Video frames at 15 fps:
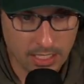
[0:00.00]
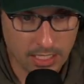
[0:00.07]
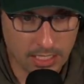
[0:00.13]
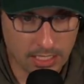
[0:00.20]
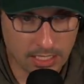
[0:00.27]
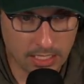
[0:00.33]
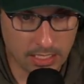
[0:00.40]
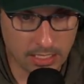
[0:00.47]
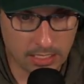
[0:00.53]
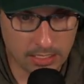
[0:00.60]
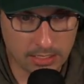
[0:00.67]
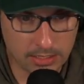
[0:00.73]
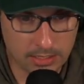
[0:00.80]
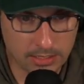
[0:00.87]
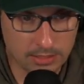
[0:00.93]

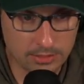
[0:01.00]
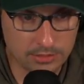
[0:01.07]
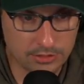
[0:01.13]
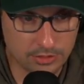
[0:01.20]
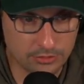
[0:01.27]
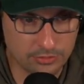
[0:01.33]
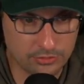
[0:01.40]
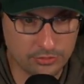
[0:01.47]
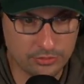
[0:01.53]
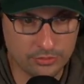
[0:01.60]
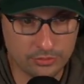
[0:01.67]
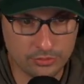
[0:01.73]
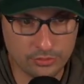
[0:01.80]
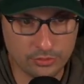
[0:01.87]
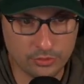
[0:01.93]
Uh,
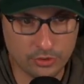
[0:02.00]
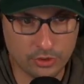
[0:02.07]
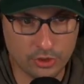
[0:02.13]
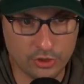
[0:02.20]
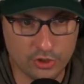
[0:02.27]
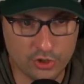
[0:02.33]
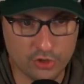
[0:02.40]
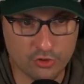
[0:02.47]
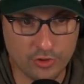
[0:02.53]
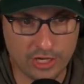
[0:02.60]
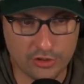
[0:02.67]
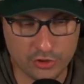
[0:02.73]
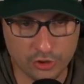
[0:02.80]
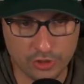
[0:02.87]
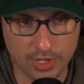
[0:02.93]
do
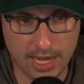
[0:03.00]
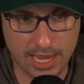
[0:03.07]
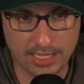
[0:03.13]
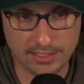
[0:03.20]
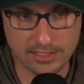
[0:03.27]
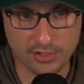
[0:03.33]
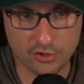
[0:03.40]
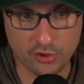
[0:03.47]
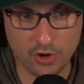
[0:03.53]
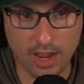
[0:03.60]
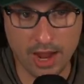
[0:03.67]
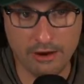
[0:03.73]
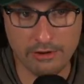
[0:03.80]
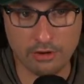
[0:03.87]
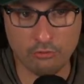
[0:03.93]
Constrictor asks, since you're
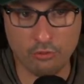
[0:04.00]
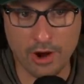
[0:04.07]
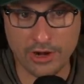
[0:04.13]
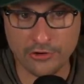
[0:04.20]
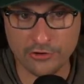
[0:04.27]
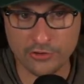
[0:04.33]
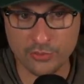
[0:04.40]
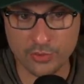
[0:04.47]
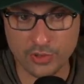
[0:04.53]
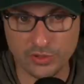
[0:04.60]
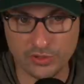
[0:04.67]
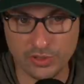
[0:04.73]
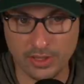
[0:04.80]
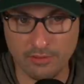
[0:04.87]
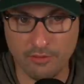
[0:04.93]
hiring writers, will you
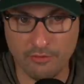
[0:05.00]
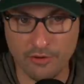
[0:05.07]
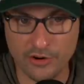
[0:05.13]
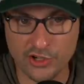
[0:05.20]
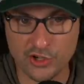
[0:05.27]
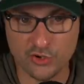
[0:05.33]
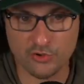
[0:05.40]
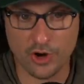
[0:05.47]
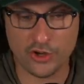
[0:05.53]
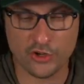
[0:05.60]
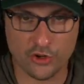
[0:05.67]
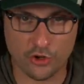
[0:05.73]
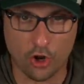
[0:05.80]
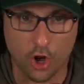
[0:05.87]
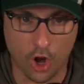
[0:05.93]
still have a very
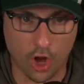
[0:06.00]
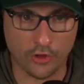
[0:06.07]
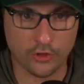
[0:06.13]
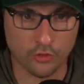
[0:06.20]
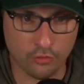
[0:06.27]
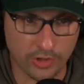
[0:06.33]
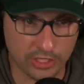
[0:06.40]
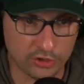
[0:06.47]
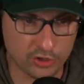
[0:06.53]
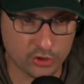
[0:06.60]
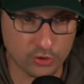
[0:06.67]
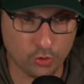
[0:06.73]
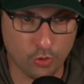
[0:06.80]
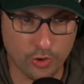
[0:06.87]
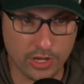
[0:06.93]
structured on the rail
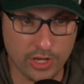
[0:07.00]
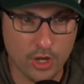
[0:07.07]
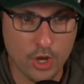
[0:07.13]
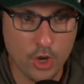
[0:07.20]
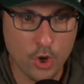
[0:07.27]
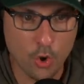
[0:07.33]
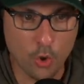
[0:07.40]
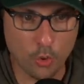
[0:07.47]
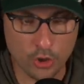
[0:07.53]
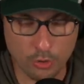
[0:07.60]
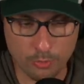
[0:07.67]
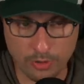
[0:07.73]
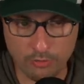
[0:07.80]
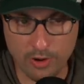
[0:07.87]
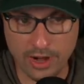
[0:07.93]
story, or you'll
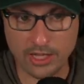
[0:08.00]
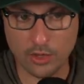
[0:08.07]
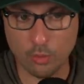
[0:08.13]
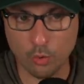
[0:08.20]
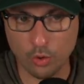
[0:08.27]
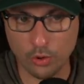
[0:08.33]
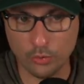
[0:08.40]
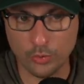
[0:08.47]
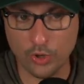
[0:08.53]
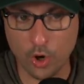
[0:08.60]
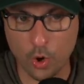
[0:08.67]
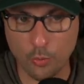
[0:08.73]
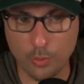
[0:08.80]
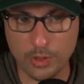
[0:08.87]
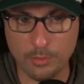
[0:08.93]
be writing a world with
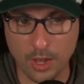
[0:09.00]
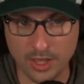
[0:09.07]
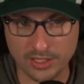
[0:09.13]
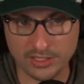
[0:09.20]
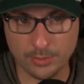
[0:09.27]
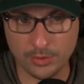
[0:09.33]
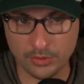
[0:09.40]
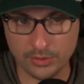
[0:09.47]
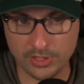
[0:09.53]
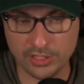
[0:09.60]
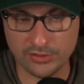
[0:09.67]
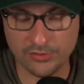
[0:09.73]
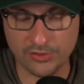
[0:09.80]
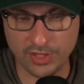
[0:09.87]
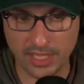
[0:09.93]
open
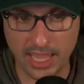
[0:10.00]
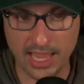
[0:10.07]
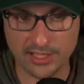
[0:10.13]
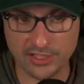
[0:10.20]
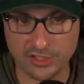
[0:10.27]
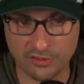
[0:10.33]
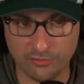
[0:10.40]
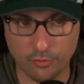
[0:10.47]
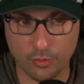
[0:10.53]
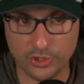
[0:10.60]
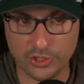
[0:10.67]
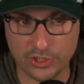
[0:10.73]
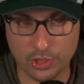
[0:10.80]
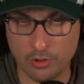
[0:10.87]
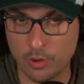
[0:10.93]
possibilities for the cast to
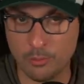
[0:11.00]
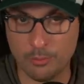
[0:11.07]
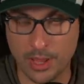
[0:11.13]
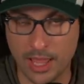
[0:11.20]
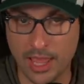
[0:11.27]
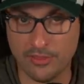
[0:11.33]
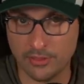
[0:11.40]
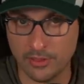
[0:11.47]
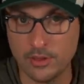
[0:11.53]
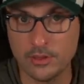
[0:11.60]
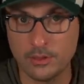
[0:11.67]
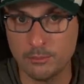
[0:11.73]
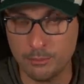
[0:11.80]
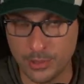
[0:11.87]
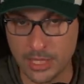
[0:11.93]
forge their own path?
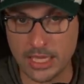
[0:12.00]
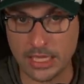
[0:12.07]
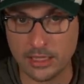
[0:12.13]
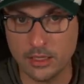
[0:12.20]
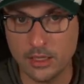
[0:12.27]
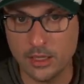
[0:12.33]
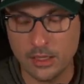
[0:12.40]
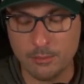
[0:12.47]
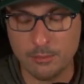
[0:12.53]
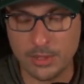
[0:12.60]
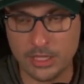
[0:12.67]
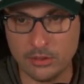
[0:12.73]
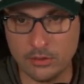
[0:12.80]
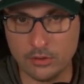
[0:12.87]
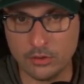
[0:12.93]
B. I
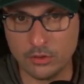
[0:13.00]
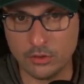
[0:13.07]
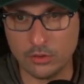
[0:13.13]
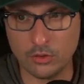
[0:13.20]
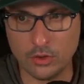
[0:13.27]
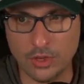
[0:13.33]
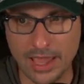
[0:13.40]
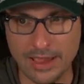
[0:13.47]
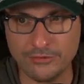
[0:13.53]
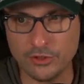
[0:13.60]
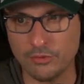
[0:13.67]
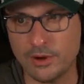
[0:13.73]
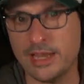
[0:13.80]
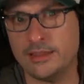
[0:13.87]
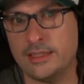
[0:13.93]
mean, you have
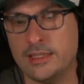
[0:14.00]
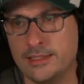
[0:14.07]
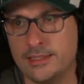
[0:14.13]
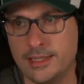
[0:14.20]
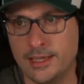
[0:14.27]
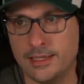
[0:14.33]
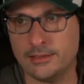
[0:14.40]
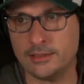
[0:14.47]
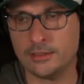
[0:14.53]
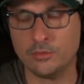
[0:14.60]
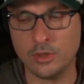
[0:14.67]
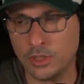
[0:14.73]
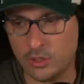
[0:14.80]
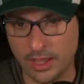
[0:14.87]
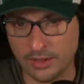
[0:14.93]
to write these things.
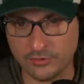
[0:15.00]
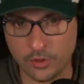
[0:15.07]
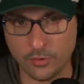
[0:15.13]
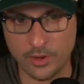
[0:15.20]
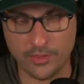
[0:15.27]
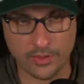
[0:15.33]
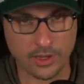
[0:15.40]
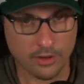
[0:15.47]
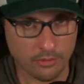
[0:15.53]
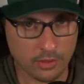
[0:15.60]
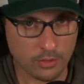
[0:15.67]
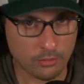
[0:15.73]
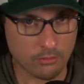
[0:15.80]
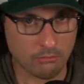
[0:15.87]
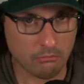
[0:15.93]
Well, you don't have to do anything. I
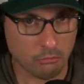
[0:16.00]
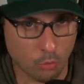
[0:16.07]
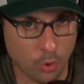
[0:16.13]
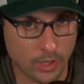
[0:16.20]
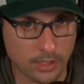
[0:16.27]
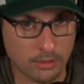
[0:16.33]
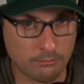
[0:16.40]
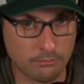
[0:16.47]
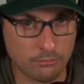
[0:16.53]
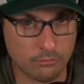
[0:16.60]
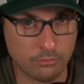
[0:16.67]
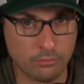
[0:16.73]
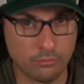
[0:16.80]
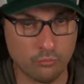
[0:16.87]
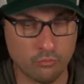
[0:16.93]
really want to
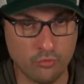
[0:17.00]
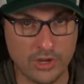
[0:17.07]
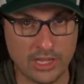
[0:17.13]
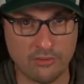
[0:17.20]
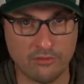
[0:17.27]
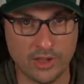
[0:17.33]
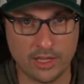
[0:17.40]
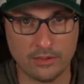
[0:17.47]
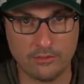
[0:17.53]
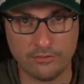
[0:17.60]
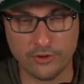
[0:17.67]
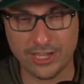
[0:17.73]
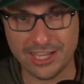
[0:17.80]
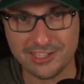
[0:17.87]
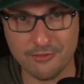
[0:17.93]
reinvent.
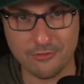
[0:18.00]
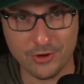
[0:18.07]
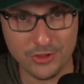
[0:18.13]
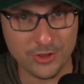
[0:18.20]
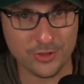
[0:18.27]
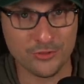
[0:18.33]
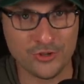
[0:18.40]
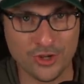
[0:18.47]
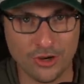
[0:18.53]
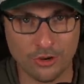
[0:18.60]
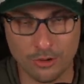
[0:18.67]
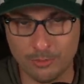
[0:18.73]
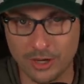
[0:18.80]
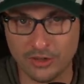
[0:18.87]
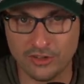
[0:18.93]
Forget everything you
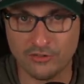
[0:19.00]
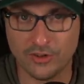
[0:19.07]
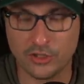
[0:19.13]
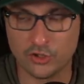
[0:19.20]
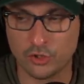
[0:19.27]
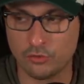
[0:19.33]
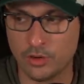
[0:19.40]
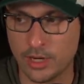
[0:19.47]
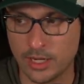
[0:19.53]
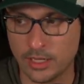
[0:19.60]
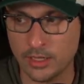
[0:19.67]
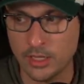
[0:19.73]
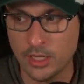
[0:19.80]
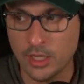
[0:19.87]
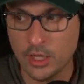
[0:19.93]
know about adventure
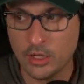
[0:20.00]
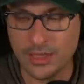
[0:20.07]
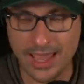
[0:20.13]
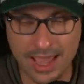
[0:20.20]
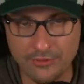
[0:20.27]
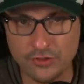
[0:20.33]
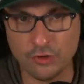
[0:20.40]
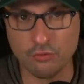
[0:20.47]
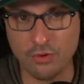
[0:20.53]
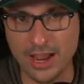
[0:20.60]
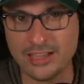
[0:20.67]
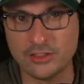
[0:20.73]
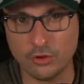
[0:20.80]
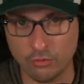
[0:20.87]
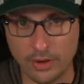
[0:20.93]
writing. You have to
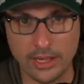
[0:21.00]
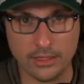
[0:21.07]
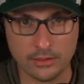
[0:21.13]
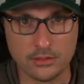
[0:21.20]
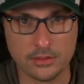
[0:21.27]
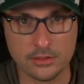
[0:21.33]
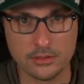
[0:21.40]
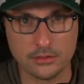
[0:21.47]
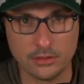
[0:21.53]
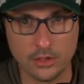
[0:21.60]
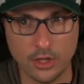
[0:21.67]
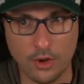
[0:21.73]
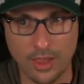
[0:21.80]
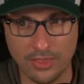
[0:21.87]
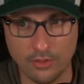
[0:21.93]
write the rails. You
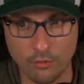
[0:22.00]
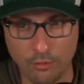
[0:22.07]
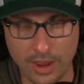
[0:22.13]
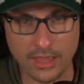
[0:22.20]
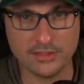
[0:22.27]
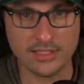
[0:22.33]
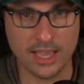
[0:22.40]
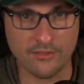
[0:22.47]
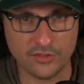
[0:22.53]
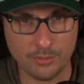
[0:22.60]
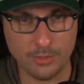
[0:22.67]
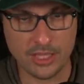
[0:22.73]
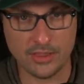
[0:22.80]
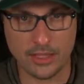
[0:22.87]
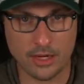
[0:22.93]
know, the rails have to
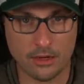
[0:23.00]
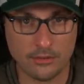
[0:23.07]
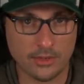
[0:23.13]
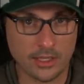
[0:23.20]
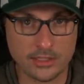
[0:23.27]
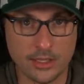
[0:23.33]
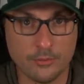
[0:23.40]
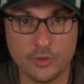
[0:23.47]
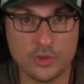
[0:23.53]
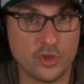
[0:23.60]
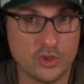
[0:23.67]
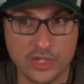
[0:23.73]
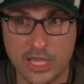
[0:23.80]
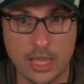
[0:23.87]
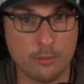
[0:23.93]
be there. And then it's up to the
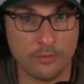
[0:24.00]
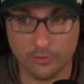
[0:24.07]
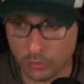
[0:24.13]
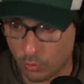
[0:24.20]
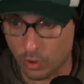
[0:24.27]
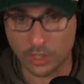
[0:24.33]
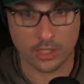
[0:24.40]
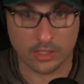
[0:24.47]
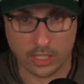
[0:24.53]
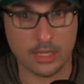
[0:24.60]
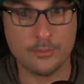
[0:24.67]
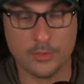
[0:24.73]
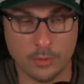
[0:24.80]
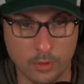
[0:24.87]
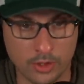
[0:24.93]
GM if you want to
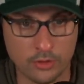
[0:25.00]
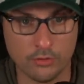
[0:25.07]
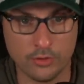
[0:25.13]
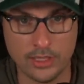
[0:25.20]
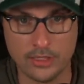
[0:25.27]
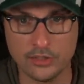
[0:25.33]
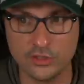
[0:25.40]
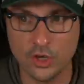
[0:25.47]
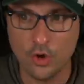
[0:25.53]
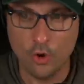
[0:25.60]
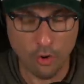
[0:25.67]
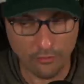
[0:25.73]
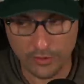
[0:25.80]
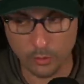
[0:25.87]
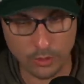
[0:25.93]
keep them on the rails
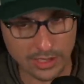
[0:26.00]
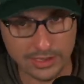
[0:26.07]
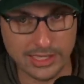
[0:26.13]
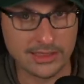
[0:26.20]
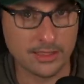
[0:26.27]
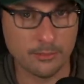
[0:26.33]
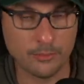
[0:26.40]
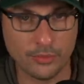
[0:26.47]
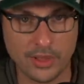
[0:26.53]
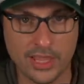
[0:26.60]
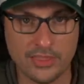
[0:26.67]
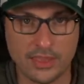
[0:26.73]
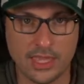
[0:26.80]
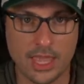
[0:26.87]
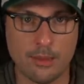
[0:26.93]
or if you want to let them
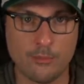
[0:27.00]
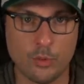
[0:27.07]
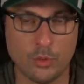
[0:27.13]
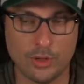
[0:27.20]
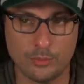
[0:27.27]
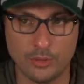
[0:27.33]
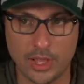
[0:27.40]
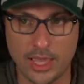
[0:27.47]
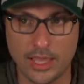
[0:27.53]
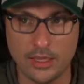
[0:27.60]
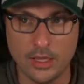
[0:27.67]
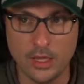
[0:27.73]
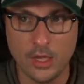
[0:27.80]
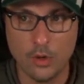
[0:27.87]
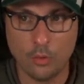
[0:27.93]
play the game you want to play.
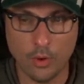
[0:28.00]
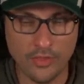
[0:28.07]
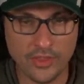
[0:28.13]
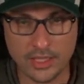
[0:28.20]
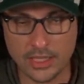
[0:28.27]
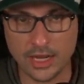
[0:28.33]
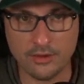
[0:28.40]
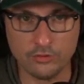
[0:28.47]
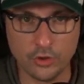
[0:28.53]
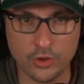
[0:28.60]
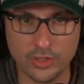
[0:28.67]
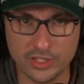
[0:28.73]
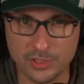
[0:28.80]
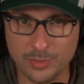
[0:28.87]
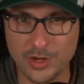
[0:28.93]
One thing that I've
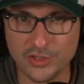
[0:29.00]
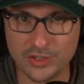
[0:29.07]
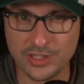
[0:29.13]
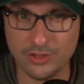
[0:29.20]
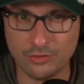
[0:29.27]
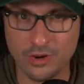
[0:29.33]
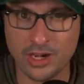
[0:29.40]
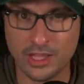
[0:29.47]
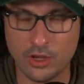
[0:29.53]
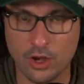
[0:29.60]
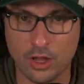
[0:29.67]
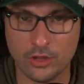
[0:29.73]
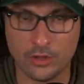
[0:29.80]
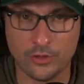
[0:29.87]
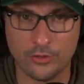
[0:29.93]
learned, especially in running
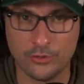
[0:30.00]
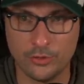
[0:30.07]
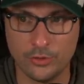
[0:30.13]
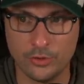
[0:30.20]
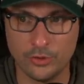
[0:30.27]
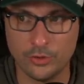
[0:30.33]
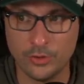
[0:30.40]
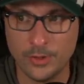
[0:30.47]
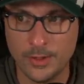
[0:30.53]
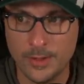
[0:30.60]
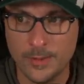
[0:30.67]
Call of Cthulhu,